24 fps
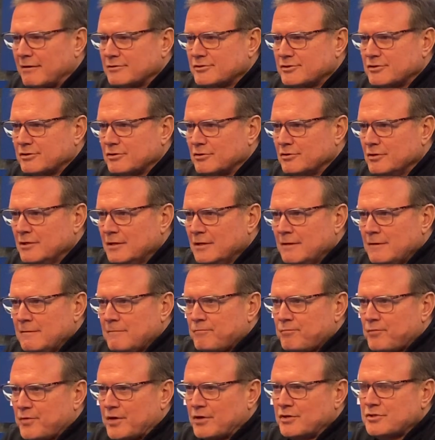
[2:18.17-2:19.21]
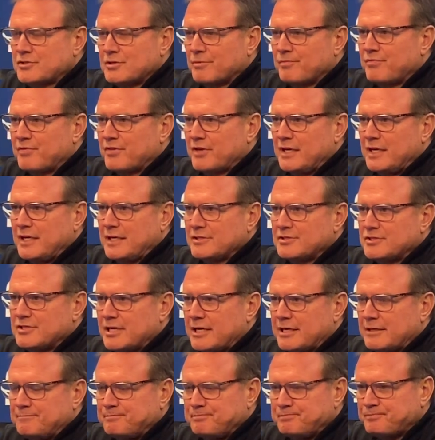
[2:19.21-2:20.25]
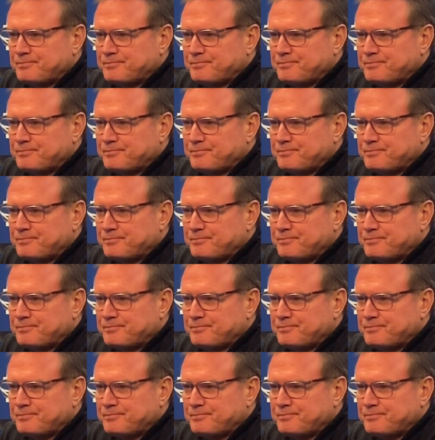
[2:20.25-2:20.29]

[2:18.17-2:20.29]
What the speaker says: So there's some things that